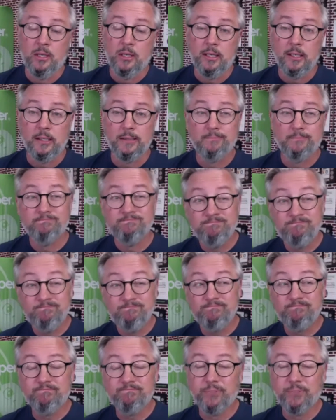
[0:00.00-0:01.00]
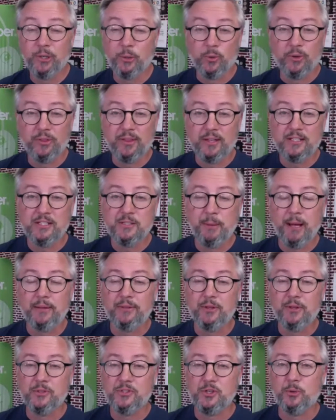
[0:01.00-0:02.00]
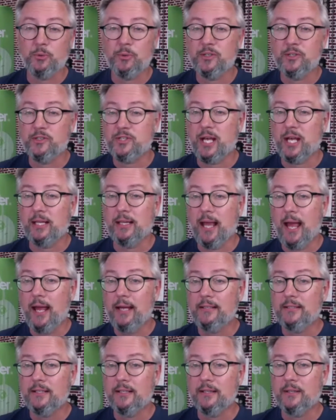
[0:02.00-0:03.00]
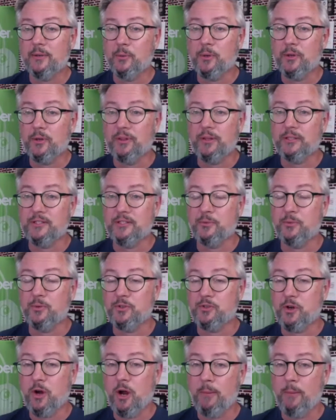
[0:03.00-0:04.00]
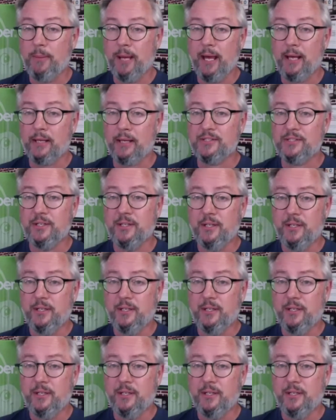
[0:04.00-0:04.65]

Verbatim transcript: Um, hmm, there were things about those careers I liked and there were things that were drawbacks.